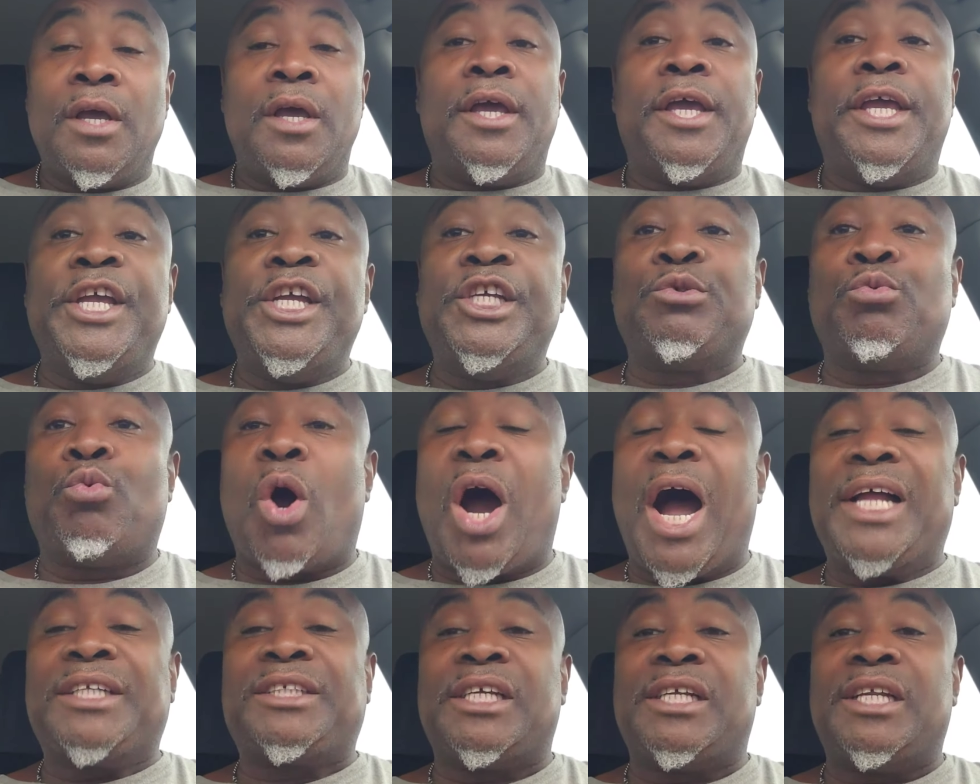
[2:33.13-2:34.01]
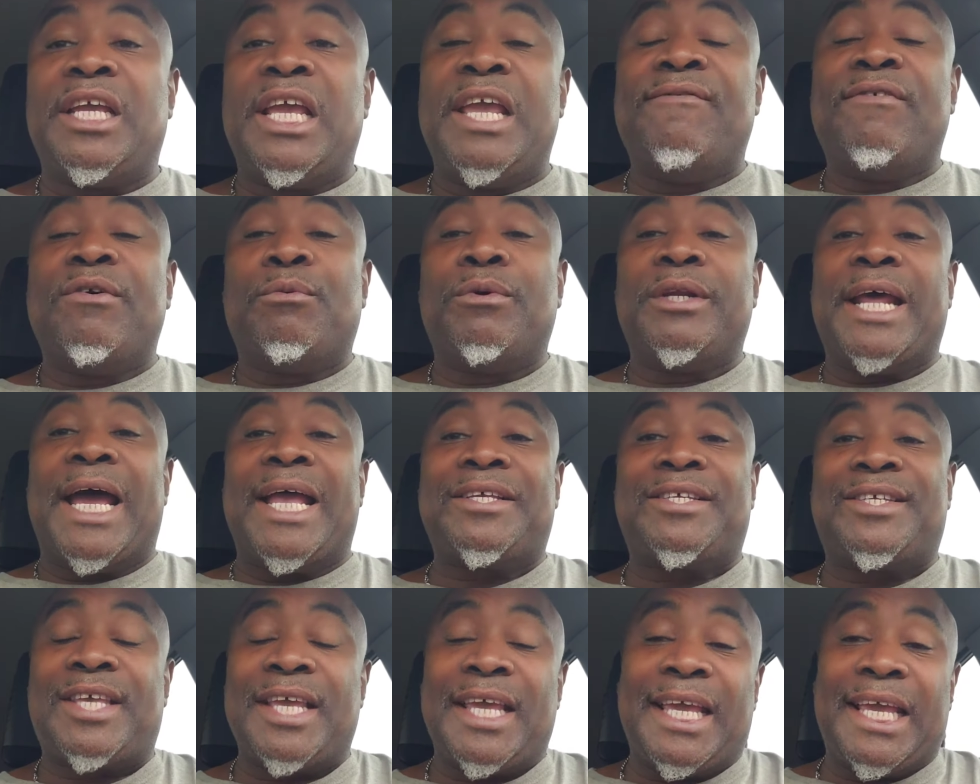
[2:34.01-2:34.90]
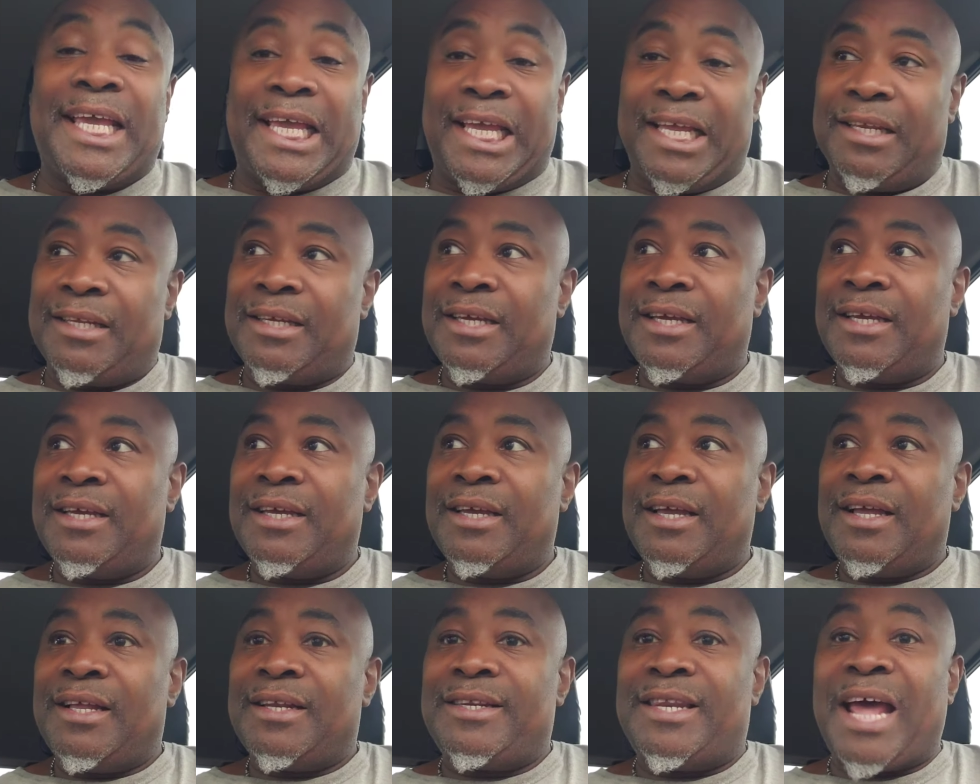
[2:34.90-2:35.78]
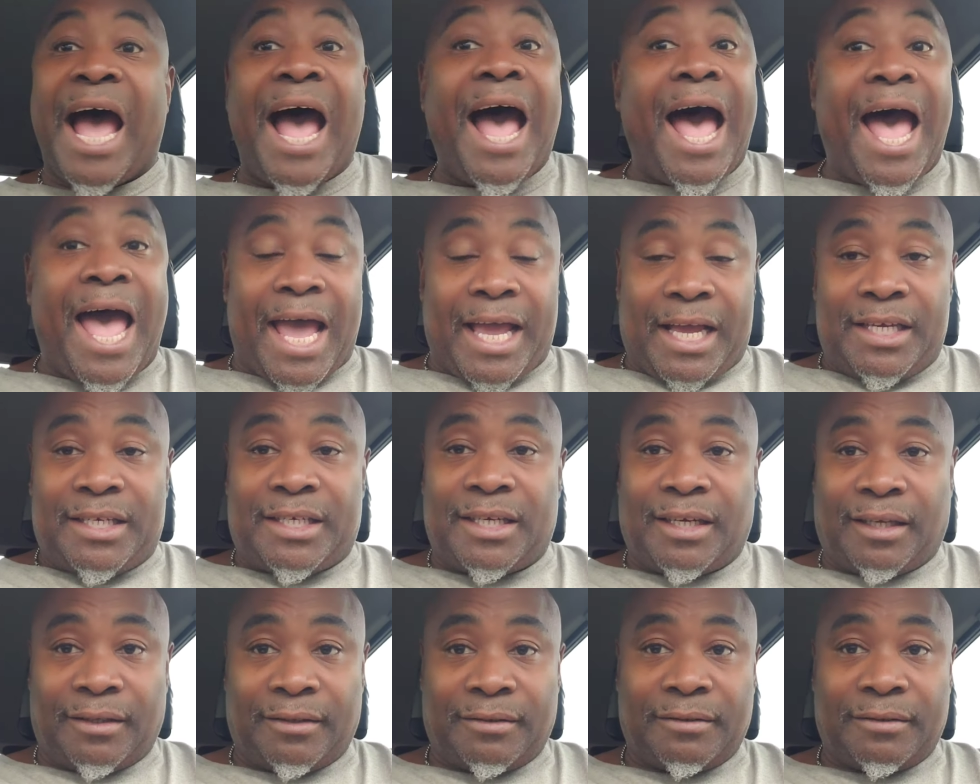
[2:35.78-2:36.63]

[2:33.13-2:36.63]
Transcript: Even when that seed dies,